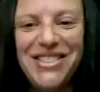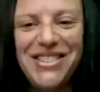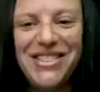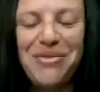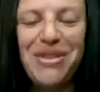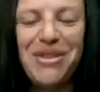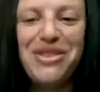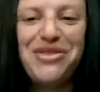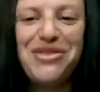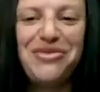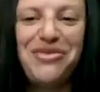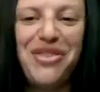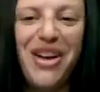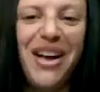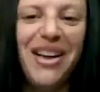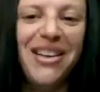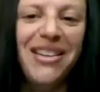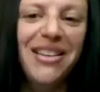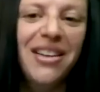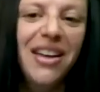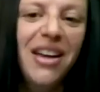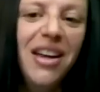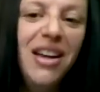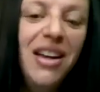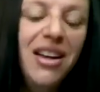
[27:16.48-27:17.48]
so much
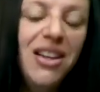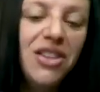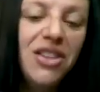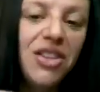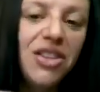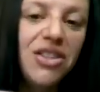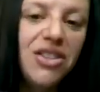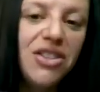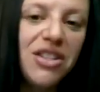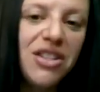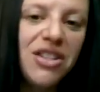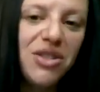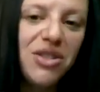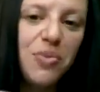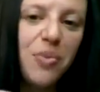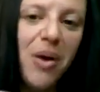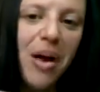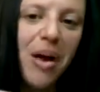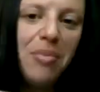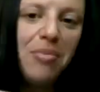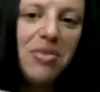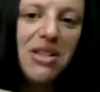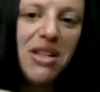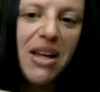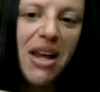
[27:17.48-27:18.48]
fun. There's this
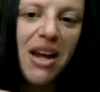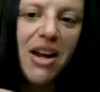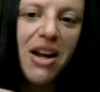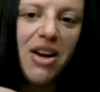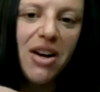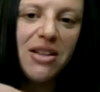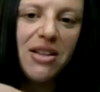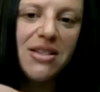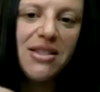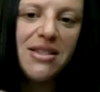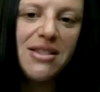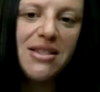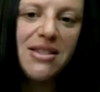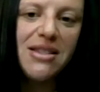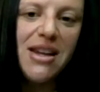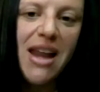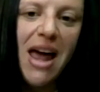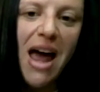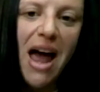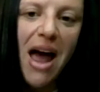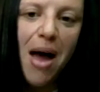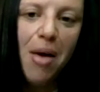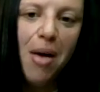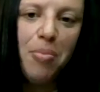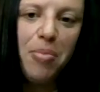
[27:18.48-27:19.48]
website called
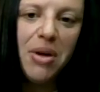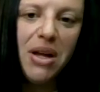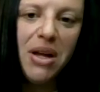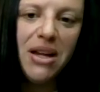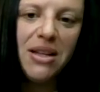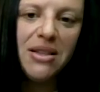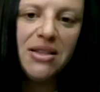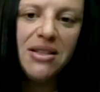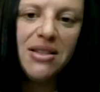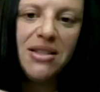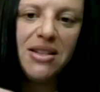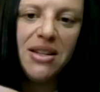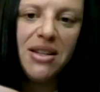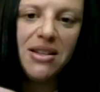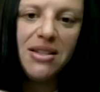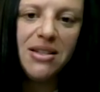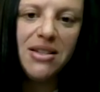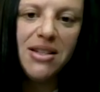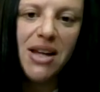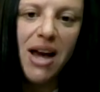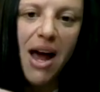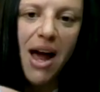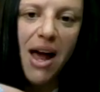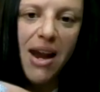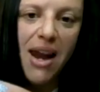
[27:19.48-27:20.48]

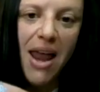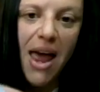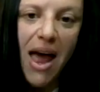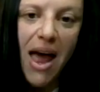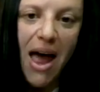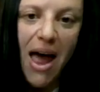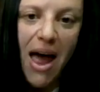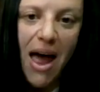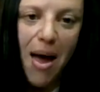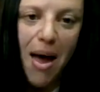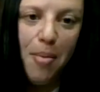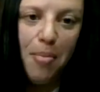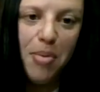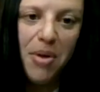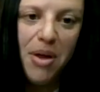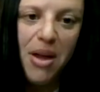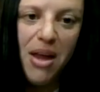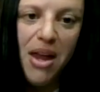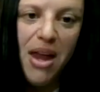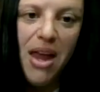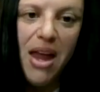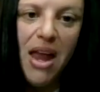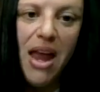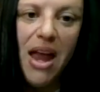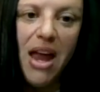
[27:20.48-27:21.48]
snapinsta.app,
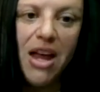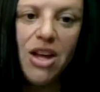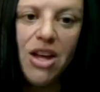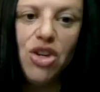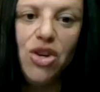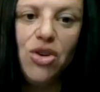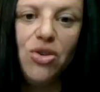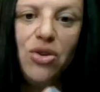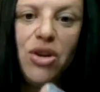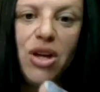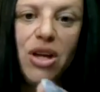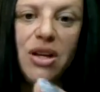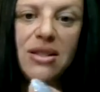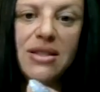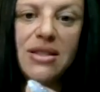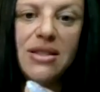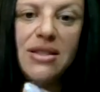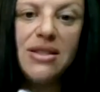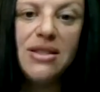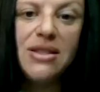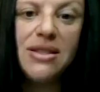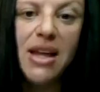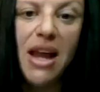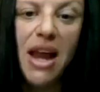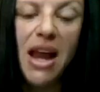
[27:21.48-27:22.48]
and you can
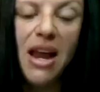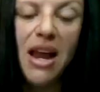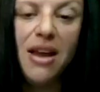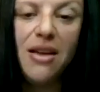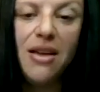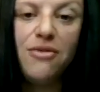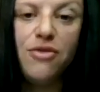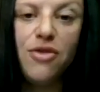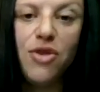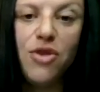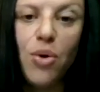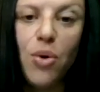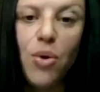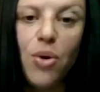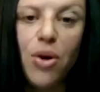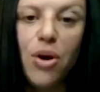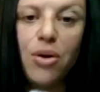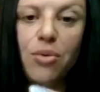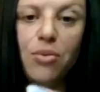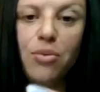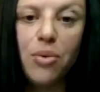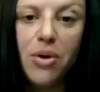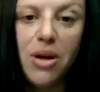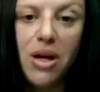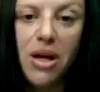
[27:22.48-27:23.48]
save
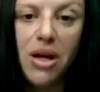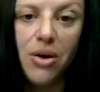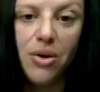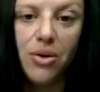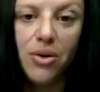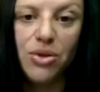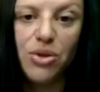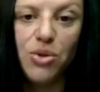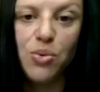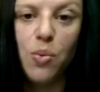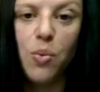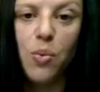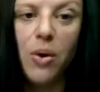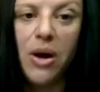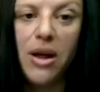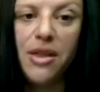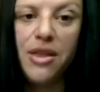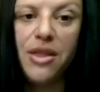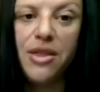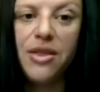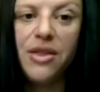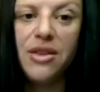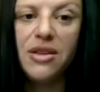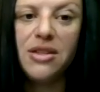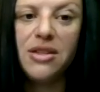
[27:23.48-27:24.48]
your reels
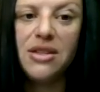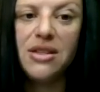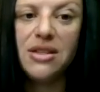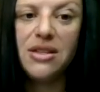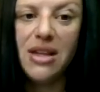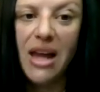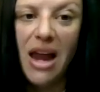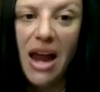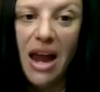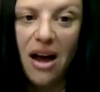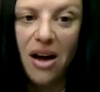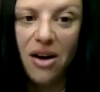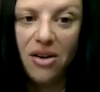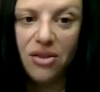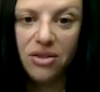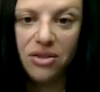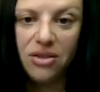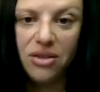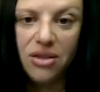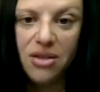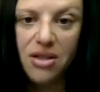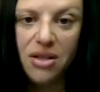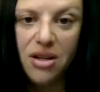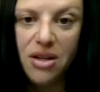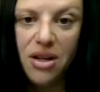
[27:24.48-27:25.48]
with the
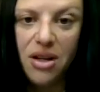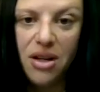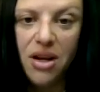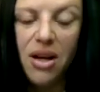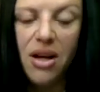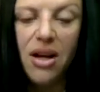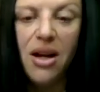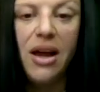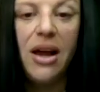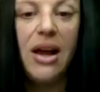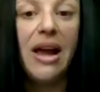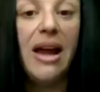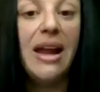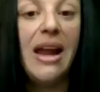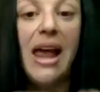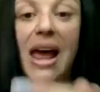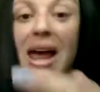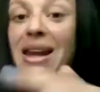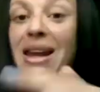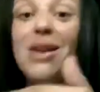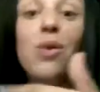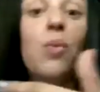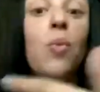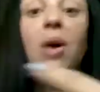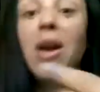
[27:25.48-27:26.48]
sound and
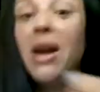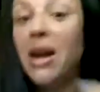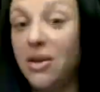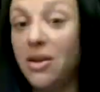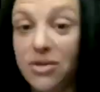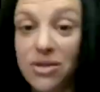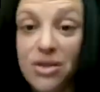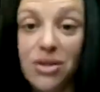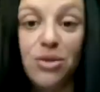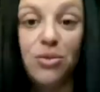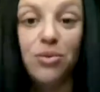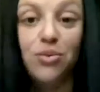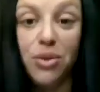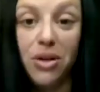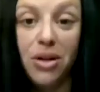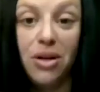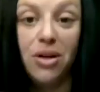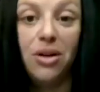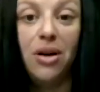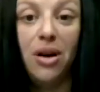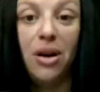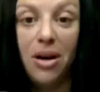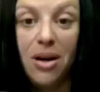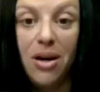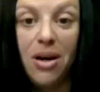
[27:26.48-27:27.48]
anyone else's
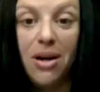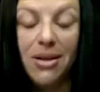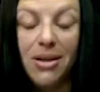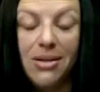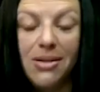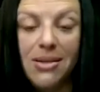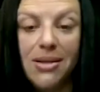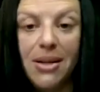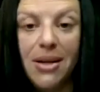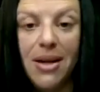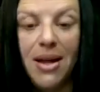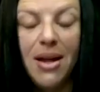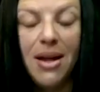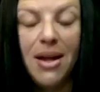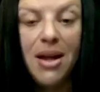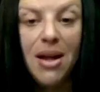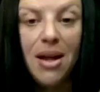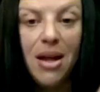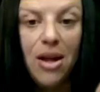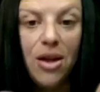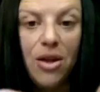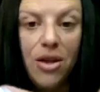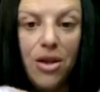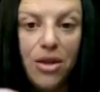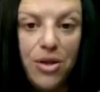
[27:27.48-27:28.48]
reel, honestly,
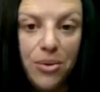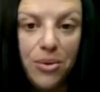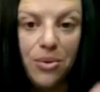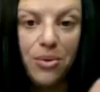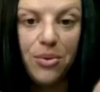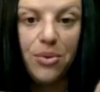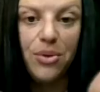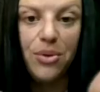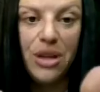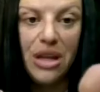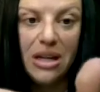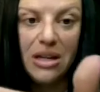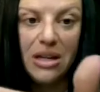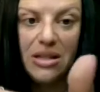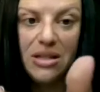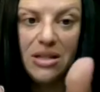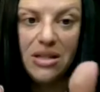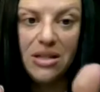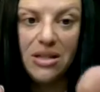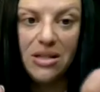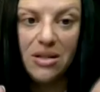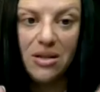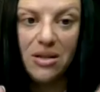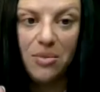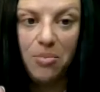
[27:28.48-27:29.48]
through
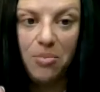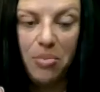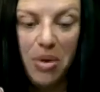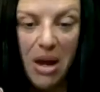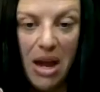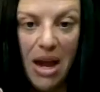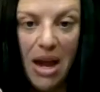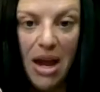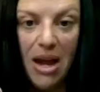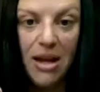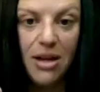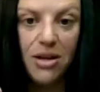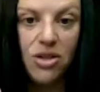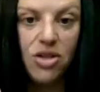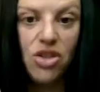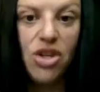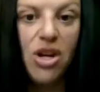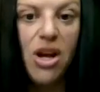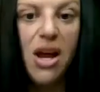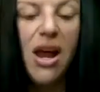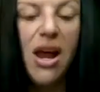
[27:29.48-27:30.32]
this page.